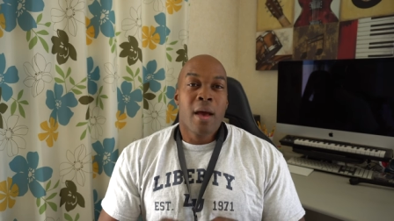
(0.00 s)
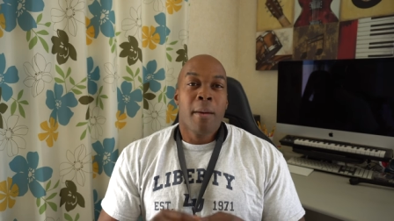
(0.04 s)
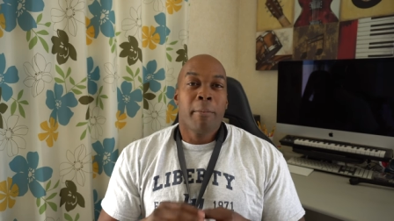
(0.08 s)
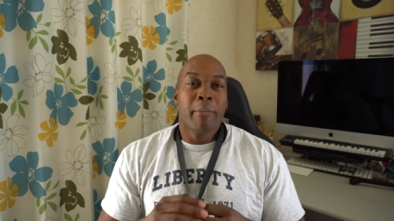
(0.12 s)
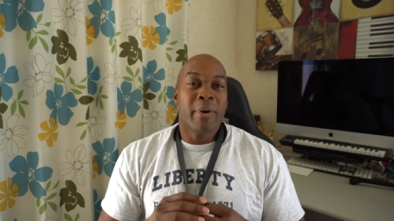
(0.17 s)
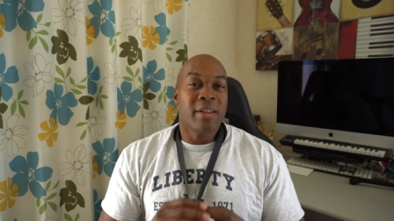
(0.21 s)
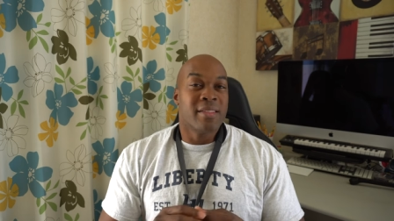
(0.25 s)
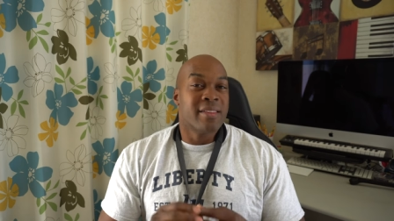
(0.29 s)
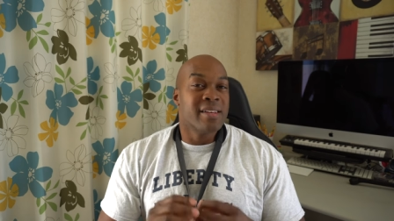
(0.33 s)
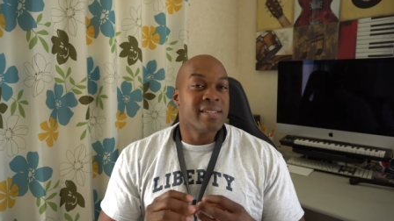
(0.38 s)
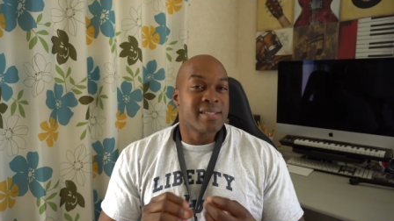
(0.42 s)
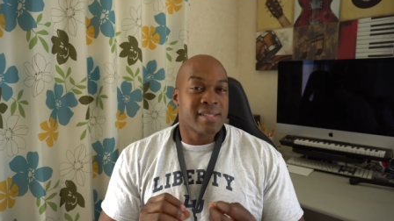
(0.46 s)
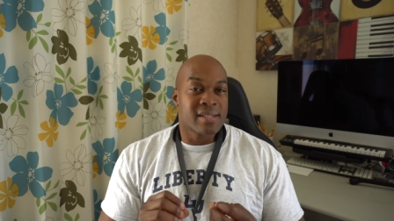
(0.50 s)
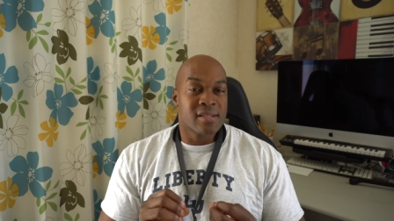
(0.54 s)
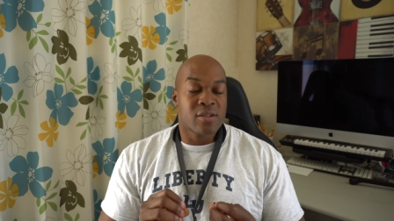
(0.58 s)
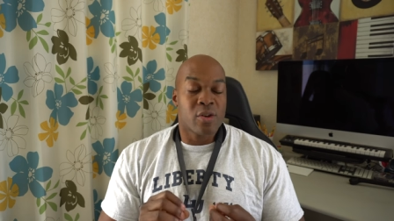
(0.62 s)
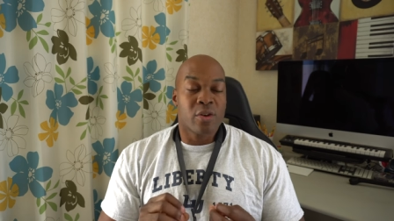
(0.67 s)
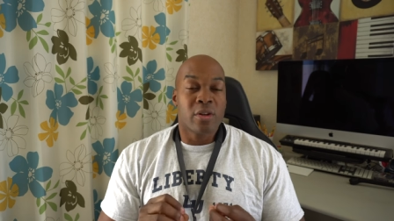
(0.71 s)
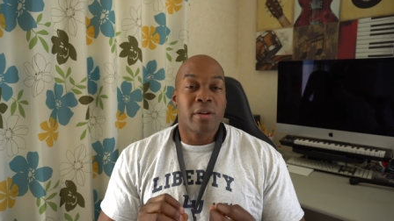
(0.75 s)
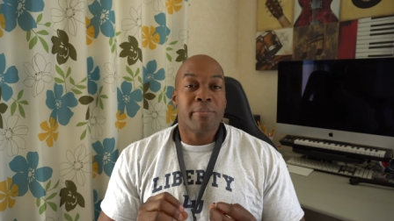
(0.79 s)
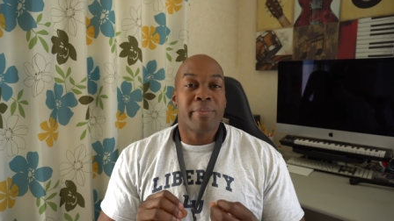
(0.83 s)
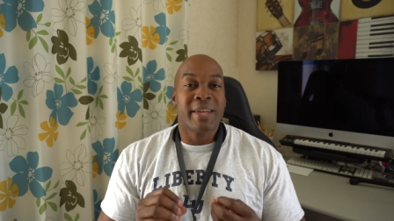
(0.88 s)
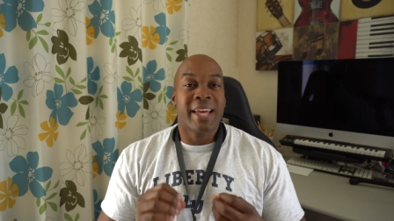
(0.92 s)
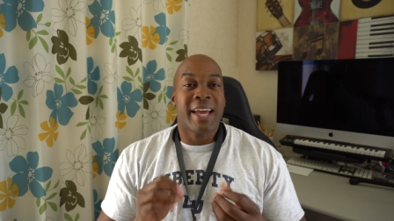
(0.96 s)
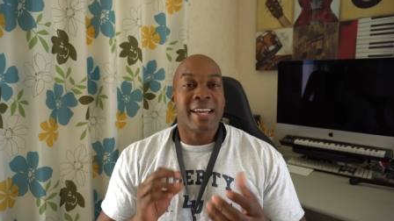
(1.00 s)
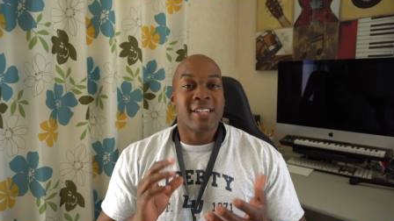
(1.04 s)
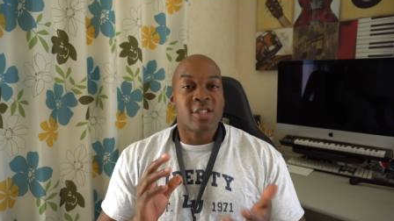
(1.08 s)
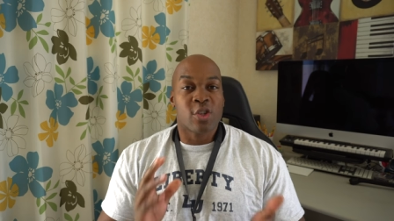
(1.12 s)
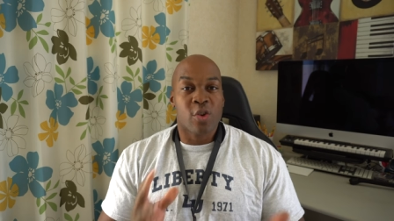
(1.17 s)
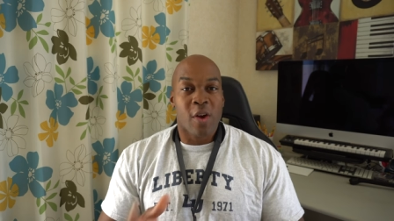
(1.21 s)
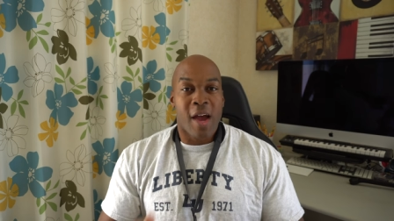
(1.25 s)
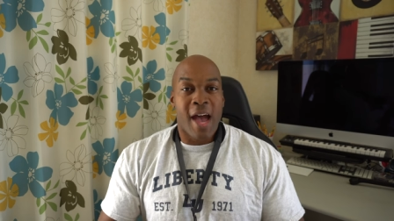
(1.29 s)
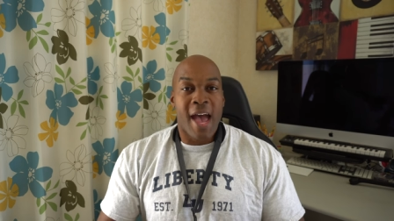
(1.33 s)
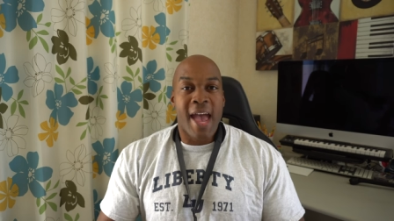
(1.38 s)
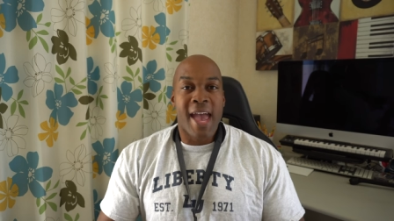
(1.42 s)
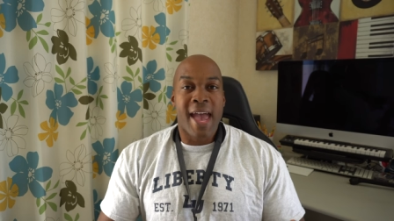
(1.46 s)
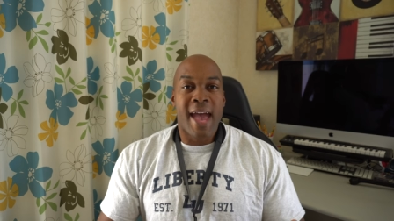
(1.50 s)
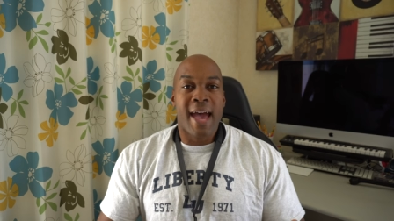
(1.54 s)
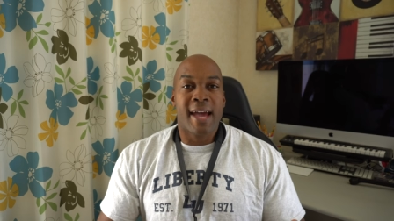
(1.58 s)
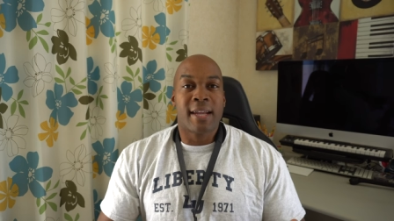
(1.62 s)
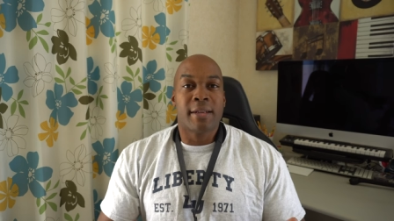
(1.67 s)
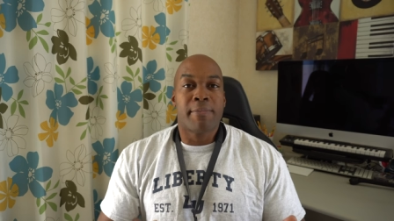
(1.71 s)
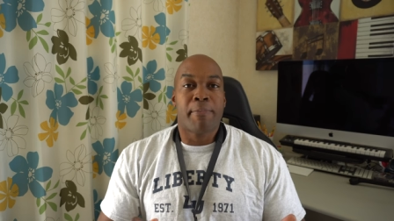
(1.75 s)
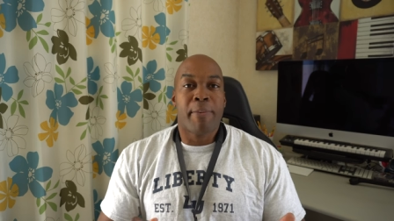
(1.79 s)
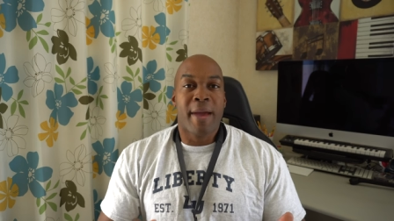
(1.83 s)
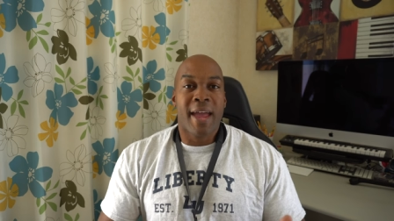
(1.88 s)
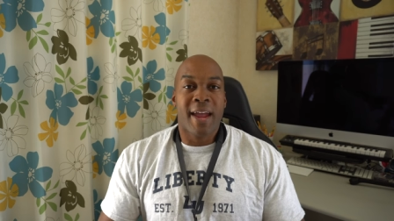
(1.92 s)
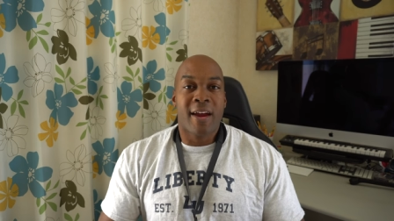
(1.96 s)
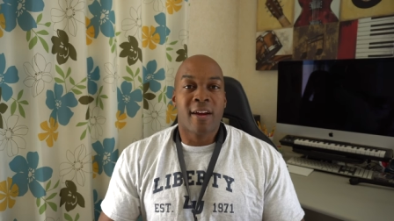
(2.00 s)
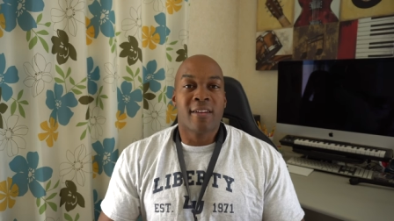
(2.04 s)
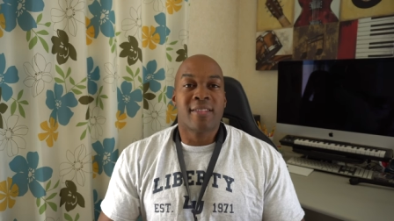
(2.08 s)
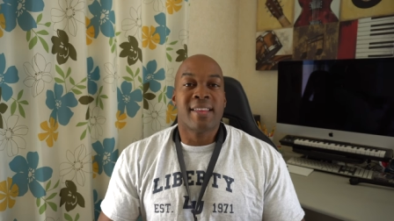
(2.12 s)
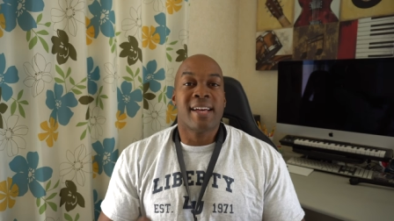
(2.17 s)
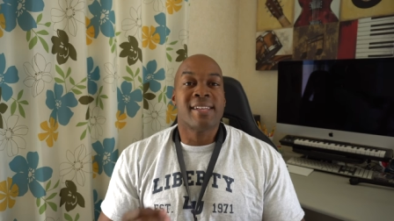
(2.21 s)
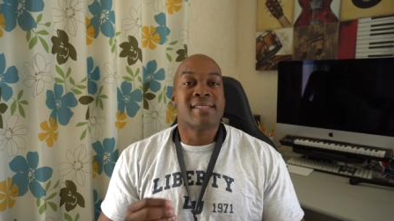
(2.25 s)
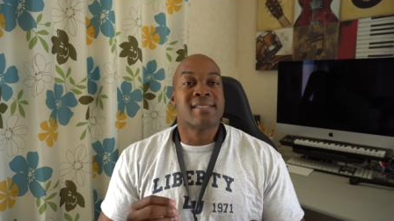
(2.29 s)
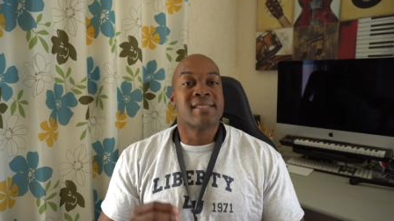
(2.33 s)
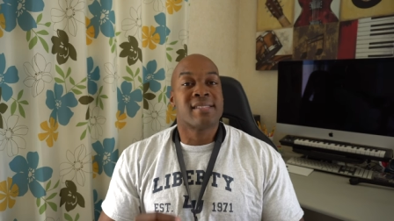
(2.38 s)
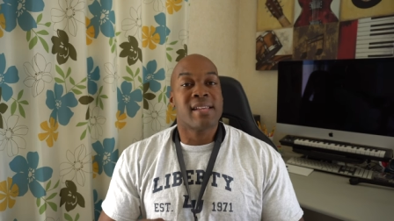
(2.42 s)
But this is gonna be a triad pair that's